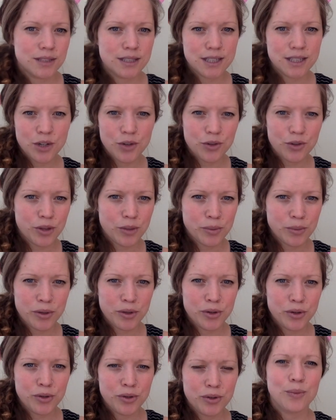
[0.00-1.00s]
to deal with the
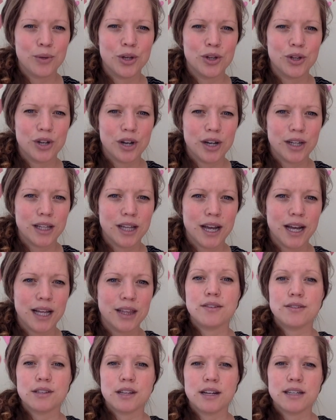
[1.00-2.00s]
poo when you look online,
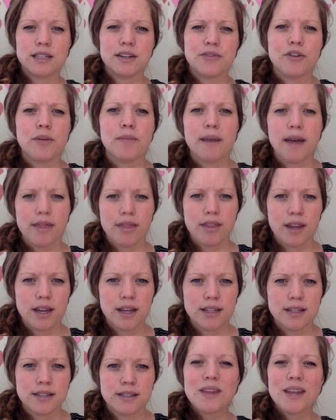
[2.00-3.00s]
there's a lot of different
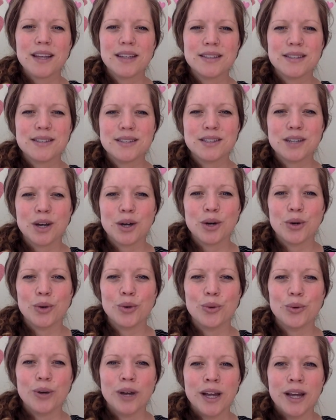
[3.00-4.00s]
methods.
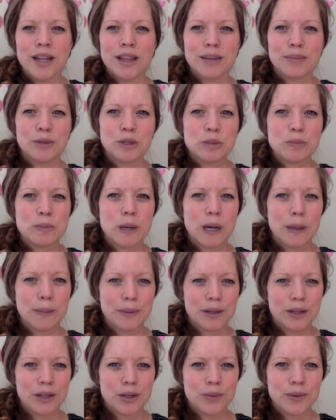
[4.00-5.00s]
So the most
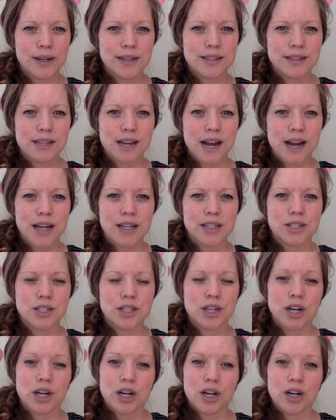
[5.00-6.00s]
popular ones that I
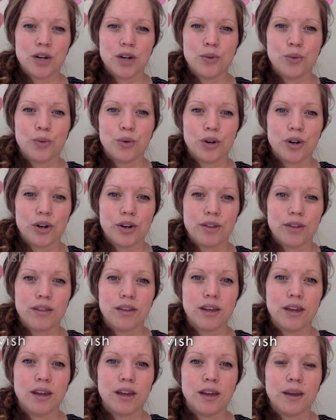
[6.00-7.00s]
saw were
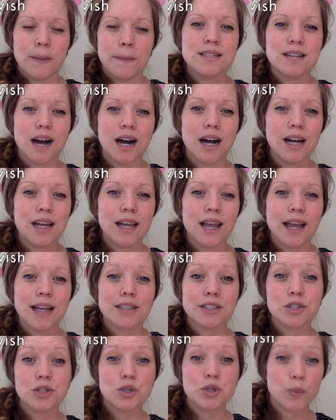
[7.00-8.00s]
the dunk
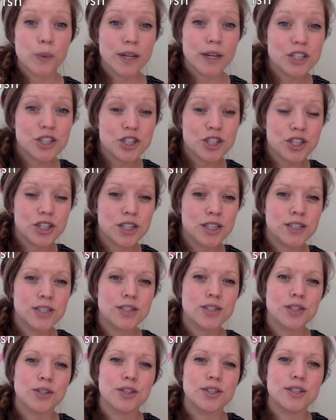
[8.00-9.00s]
and swish.
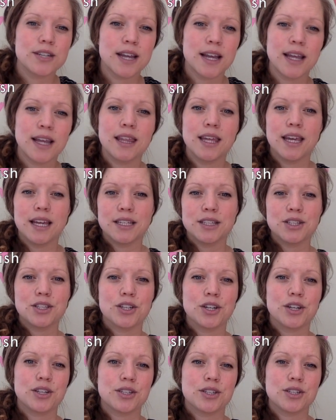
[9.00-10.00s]
So you take the
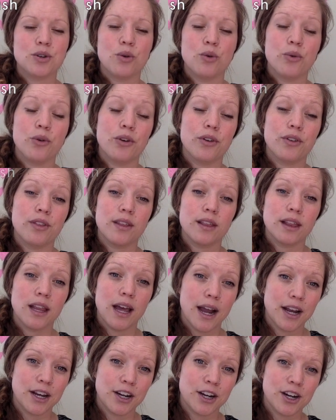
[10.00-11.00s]
insert or the
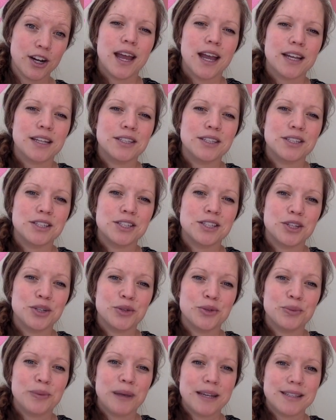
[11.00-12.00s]
liner and
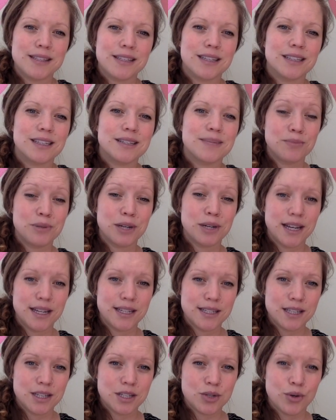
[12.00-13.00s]
you basically put it
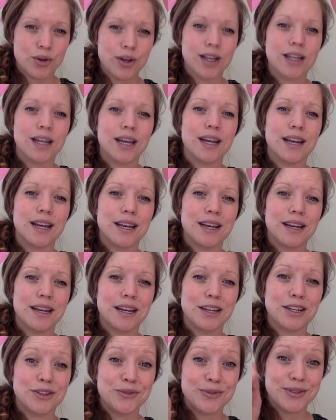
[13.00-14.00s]
into the toilet
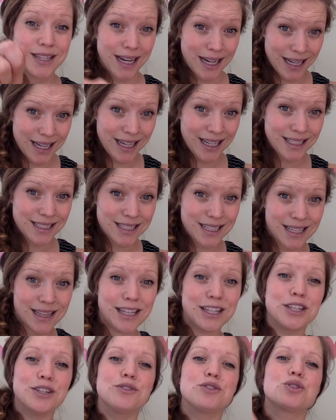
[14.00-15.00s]
and you dunk it and
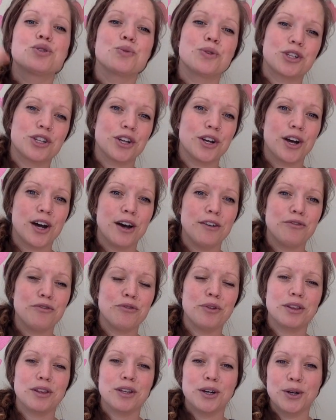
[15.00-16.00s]
then you swish it off
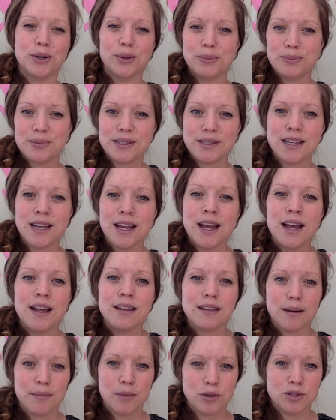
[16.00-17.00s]
with the hopes
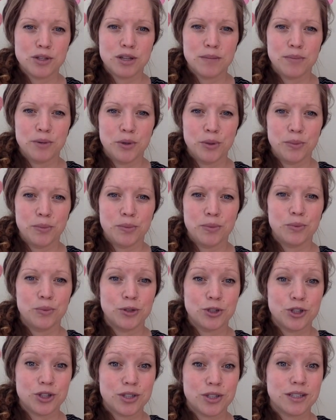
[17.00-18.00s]
that most of the poop
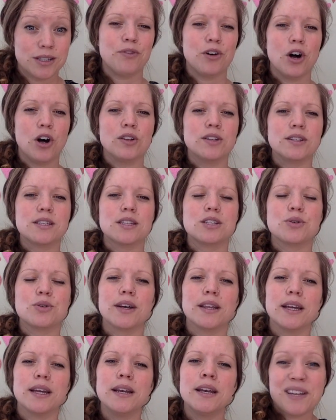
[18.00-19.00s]
will just fall into the
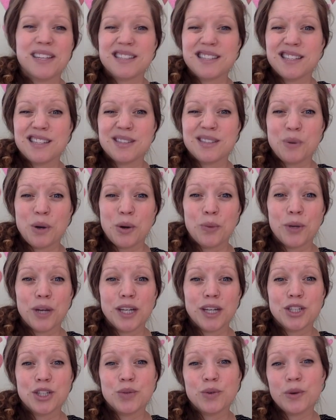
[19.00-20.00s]
toilet. This is what
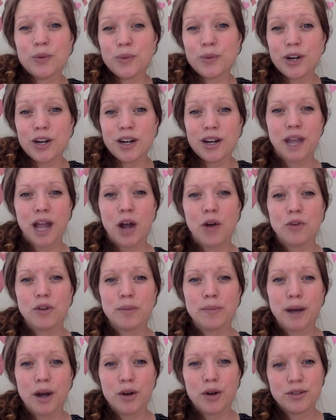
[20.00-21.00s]
we do when we're out and
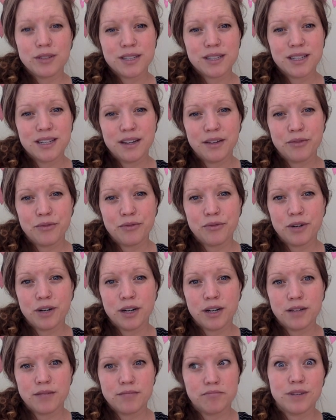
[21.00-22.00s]
about if
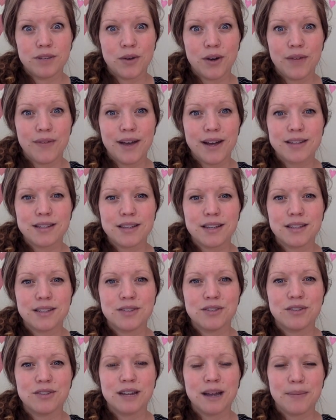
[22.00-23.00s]
we don't have access
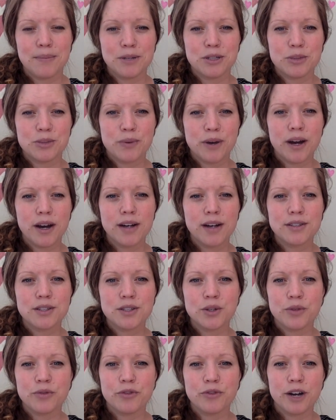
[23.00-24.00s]
to a diaper sprayer.
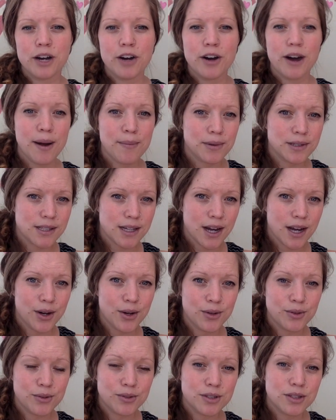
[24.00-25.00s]
So if we're at grandma's
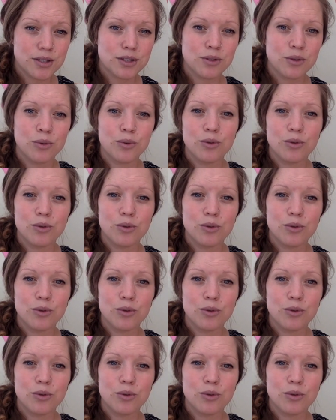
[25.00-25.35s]
house